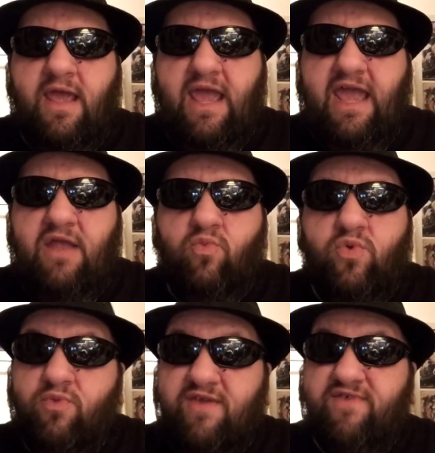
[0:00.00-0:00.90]
And
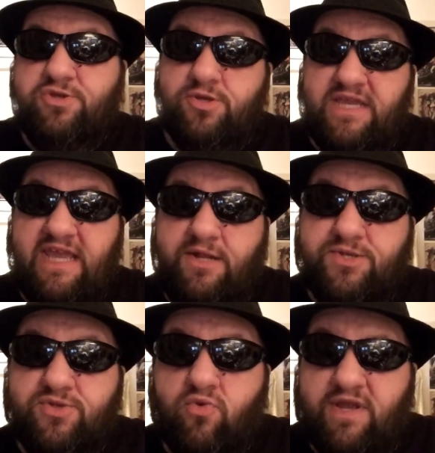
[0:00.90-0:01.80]
would we eventually get a
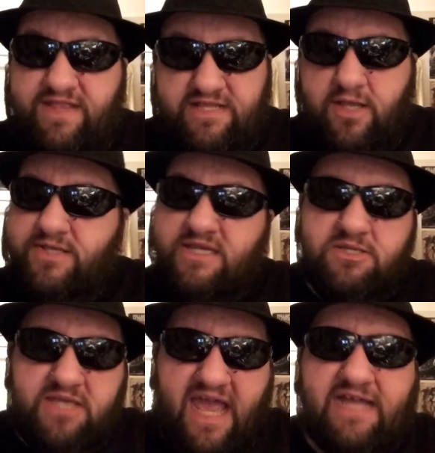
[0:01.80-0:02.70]
story that does
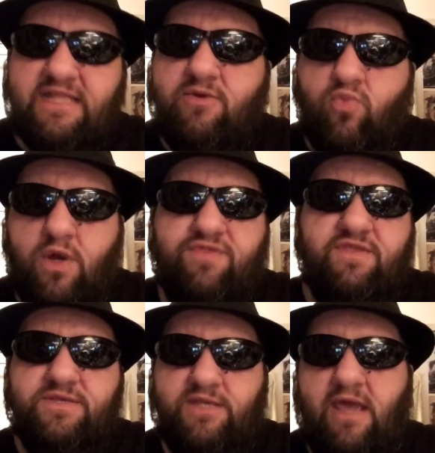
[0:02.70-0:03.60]
exactly what
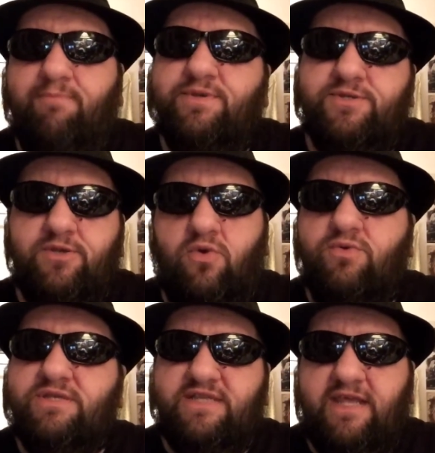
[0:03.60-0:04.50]
this
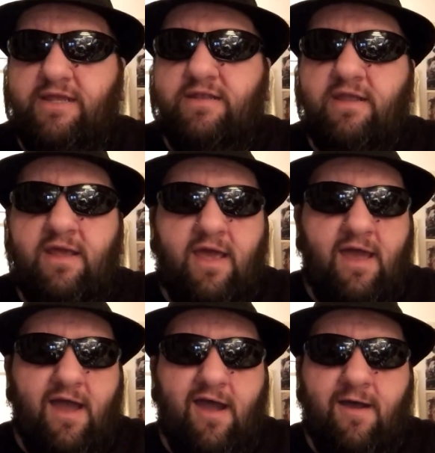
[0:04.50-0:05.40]
episode did?
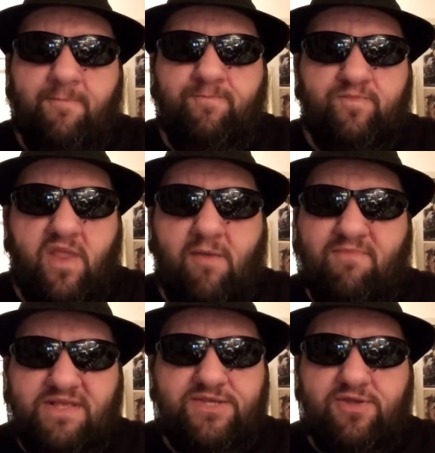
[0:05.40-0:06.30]
Um,
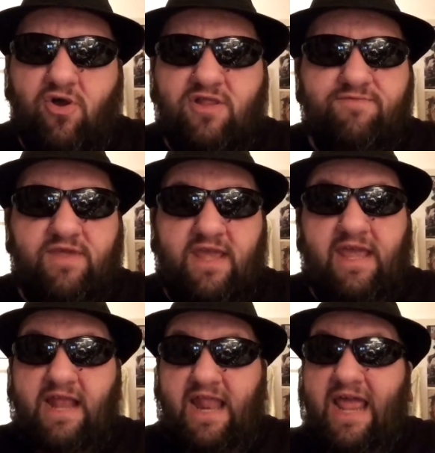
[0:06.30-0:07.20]
amidst all of the,
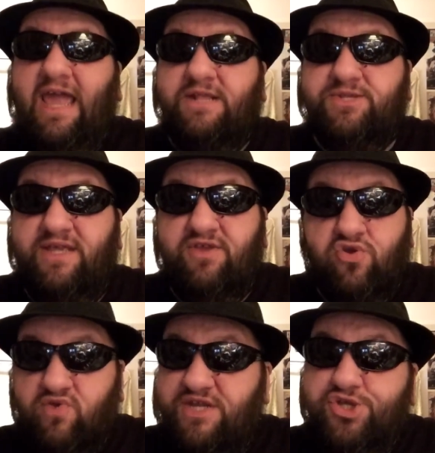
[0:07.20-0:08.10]
and I gotta say, the
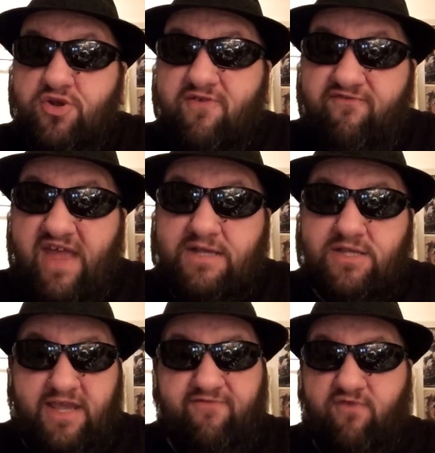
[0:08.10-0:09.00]
creature
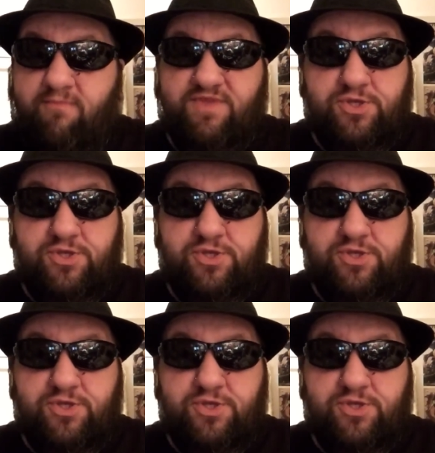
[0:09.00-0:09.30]
effects, like from the